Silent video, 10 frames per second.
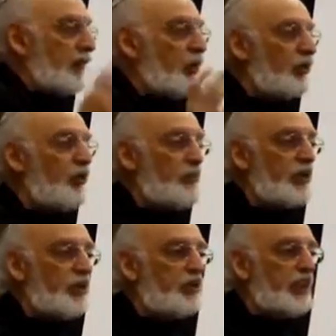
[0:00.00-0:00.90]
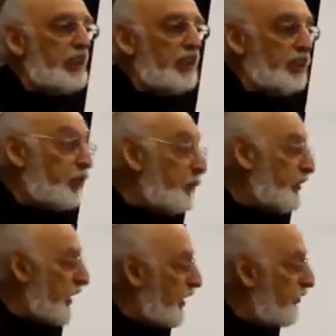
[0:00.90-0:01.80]
and one group in their 60s,
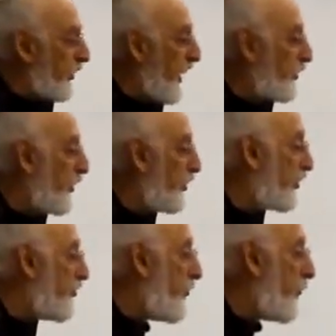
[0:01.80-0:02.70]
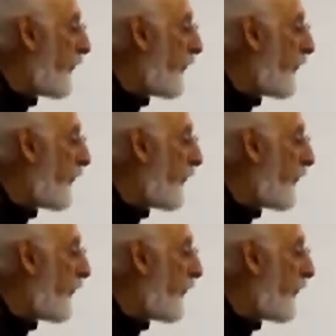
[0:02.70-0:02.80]
representative samples